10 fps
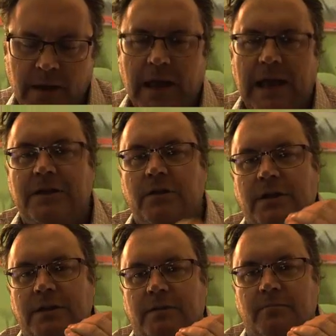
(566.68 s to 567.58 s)
And you
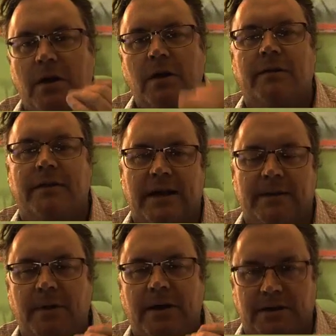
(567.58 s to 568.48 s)
can mark
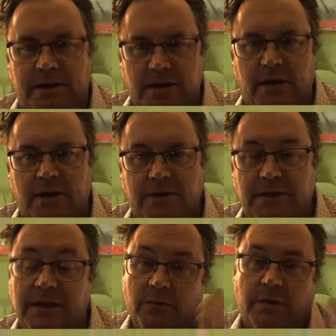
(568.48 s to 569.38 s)
that by the
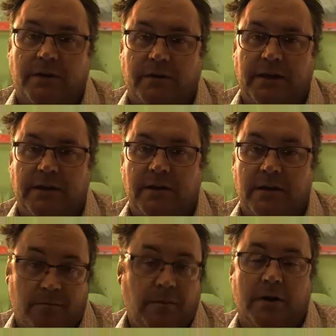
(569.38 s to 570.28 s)
ecology, and one of the
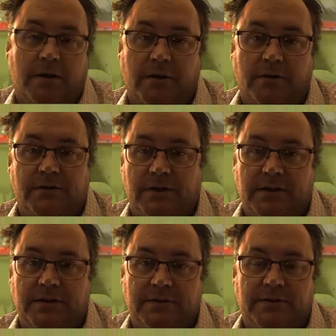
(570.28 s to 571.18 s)
markers
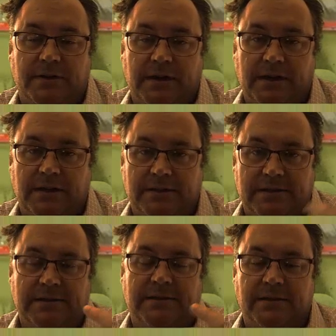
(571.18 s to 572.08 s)
is the
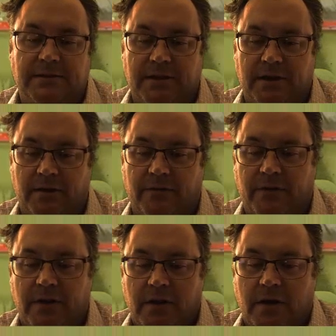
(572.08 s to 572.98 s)
existence of
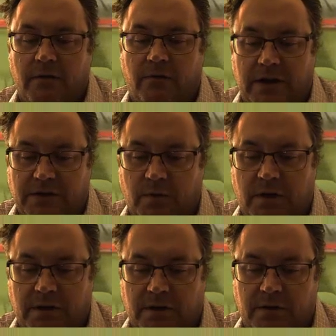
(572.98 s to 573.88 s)

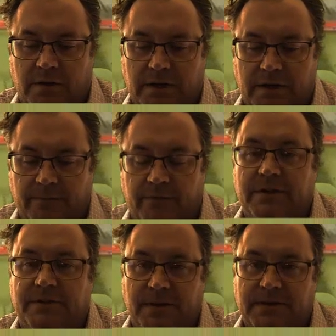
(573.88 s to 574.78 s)
freshwater
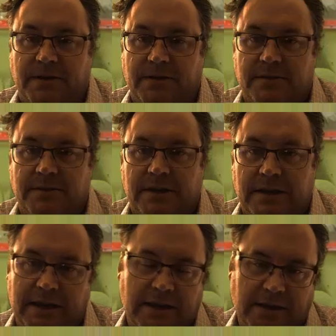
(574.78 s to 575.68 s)
fish species. And
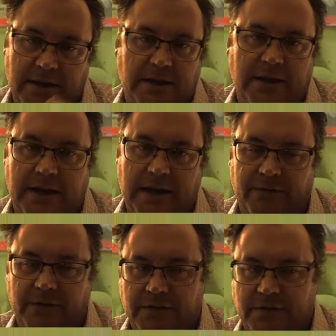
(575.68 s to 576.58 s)
again, the Yaqui
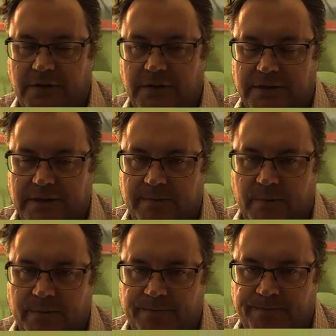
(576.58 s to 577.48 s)
catfish is a good example.